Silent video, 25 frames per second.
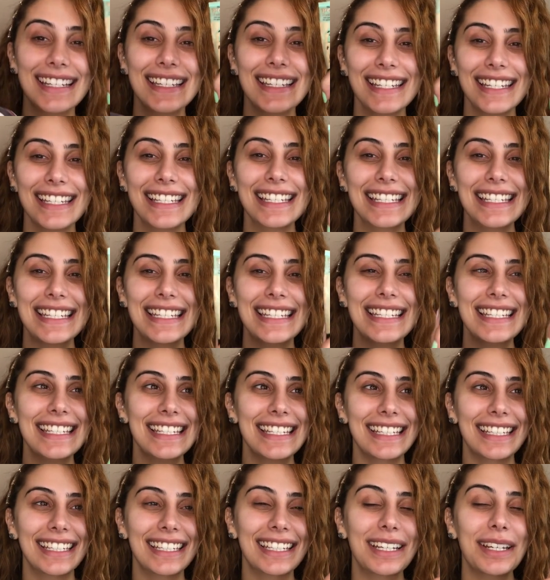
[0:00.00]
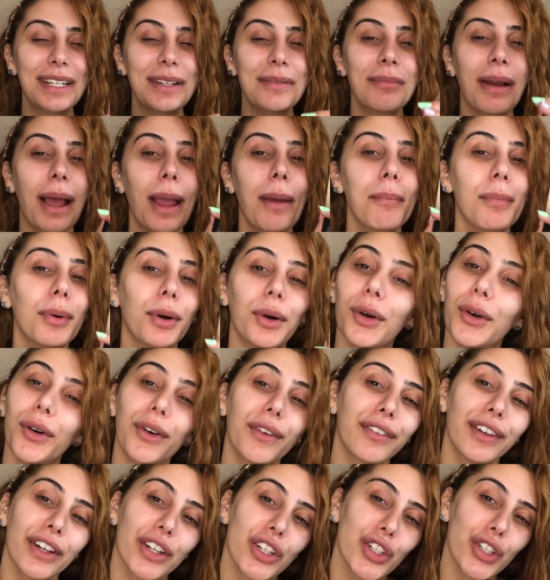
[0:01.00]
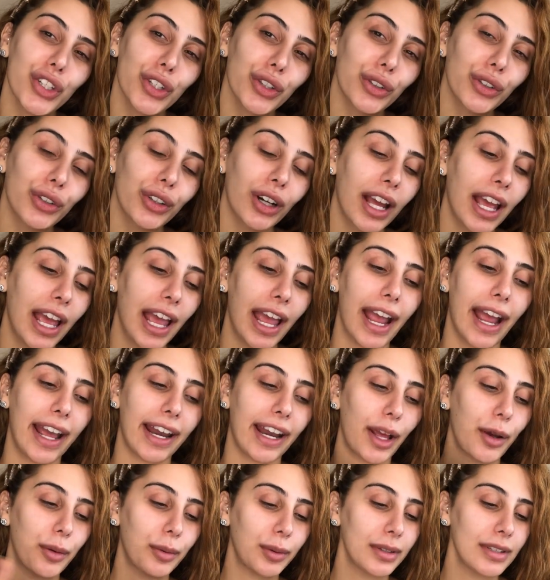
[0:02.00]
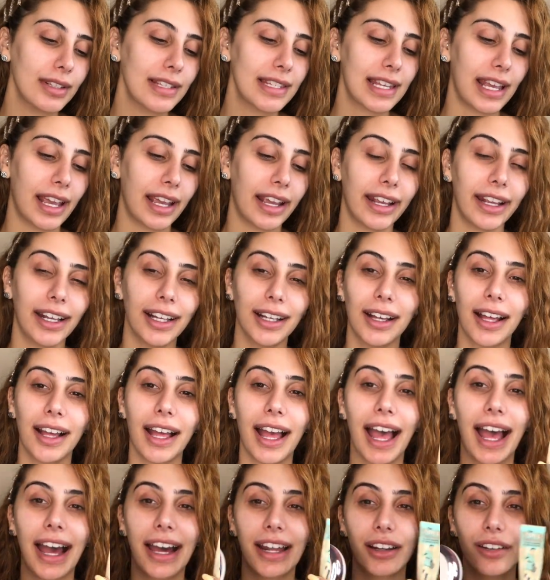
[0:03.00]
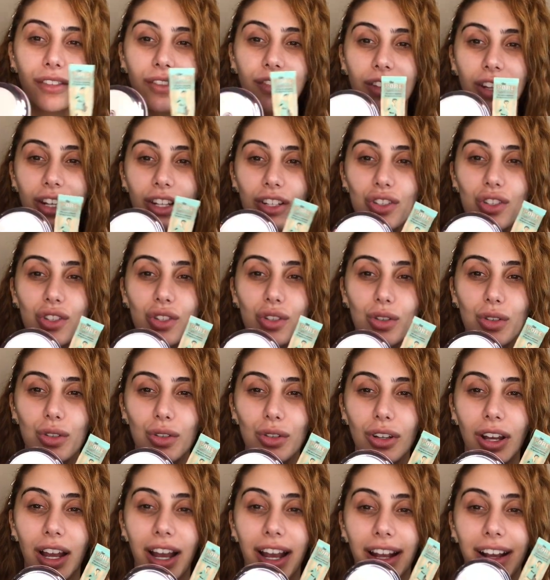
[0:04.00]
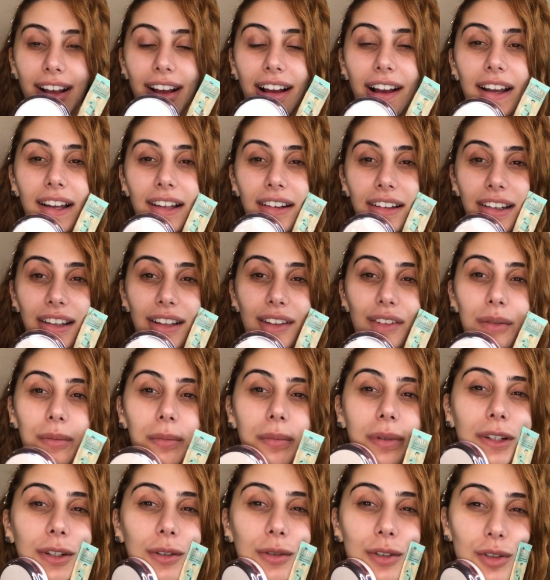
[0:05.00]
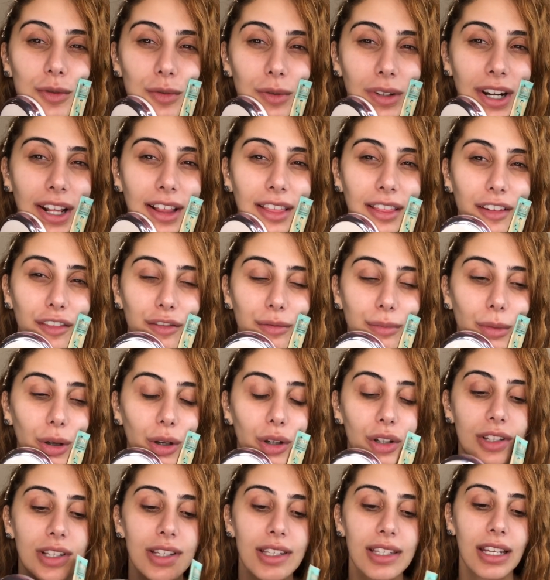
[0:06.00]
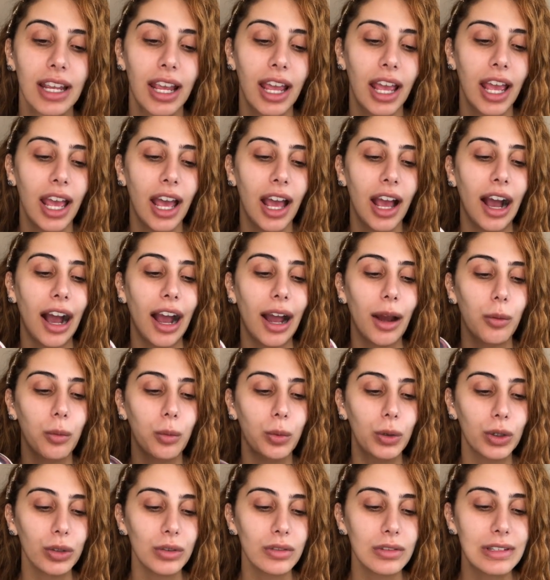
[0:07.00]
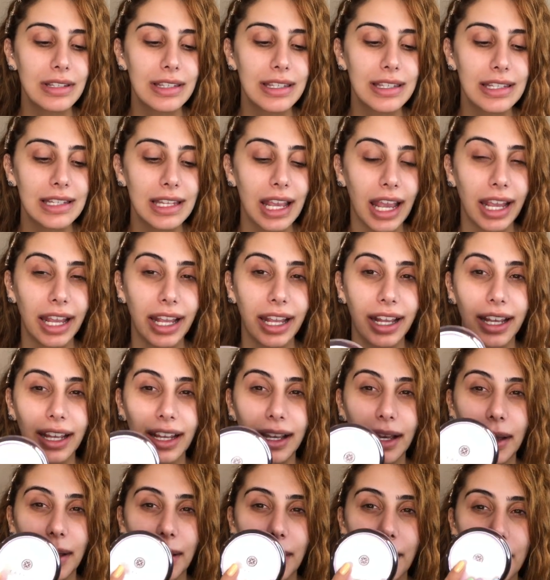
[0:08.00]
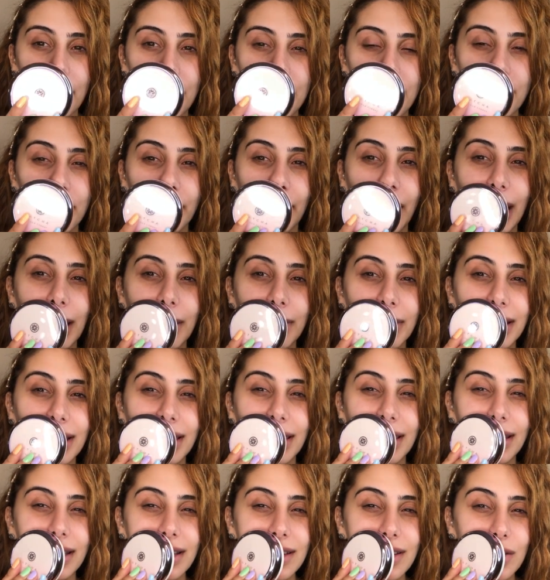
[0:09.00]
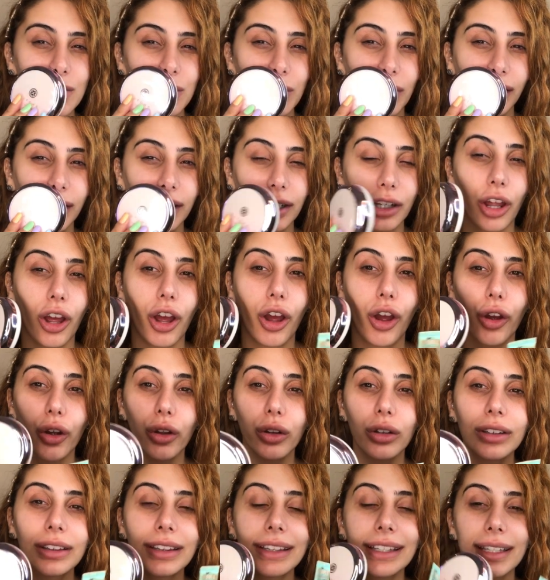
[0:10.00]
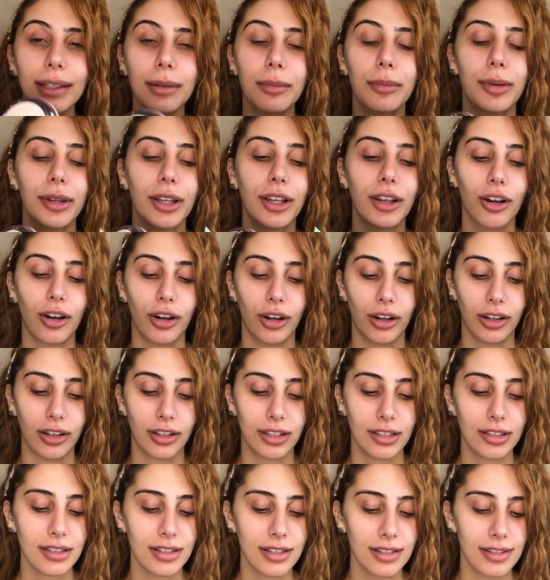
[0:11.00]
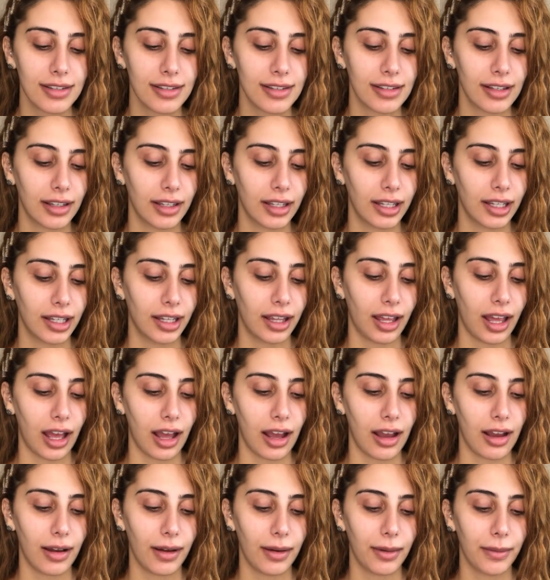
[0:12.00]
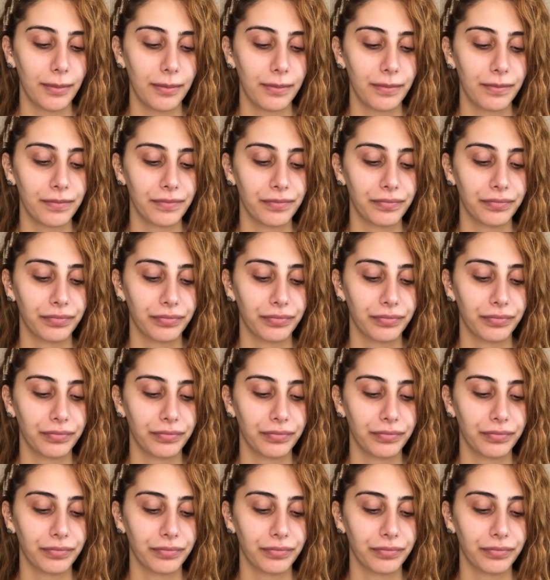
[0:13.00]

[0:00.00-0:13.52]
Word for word: dun, dun, dun, my POREfessional. And I will say, out of these two, I can't even pick which one I love most. I will say maybe this one only because um,